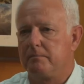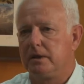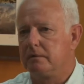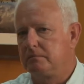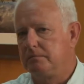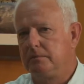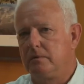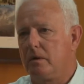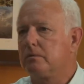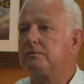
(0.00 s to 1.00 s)
be it
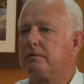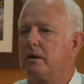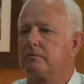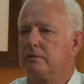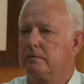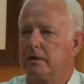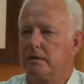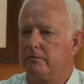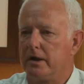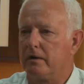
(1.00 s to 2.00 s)
your own self or need
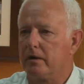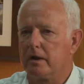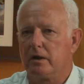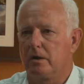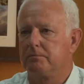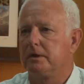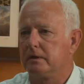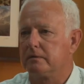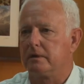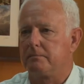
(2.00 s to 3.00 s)
a veterinarian to help you
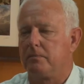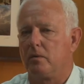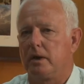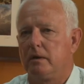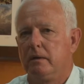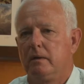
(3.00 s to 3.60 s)
get to that point,